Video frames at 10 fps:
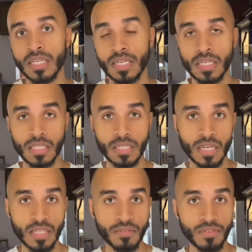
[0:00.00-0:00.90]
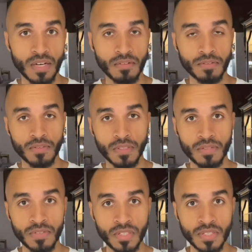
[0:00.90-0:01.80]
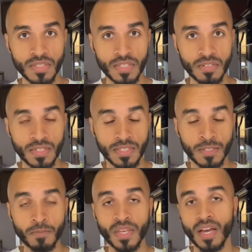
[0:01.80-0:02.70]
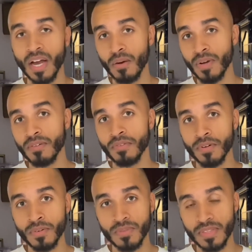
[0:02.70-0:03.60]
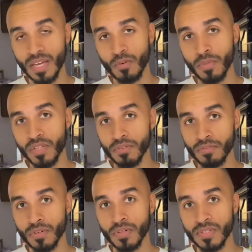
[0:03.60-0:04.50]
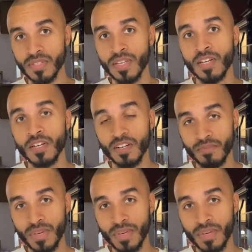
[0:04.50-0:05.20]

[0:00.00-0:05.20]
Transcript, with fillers: in the 95 division series. However, that would be the first of many